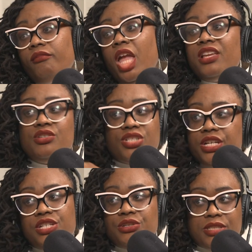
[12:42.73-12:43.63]
you
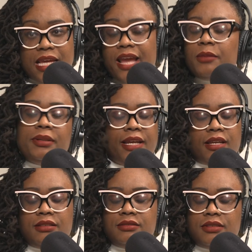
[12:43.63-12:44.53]
shouldn't use the
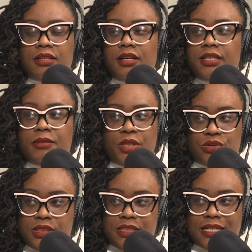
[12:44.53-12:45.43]
eggplant
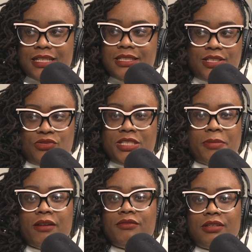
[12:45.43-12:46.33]
emoji. That's
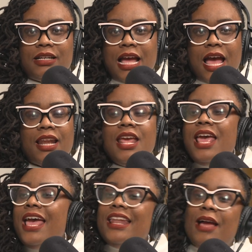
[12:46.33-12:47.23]
disrespectful to God.
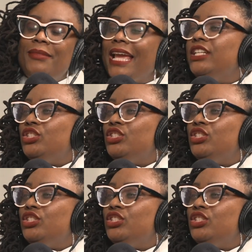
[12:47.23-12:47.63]
And I'm like,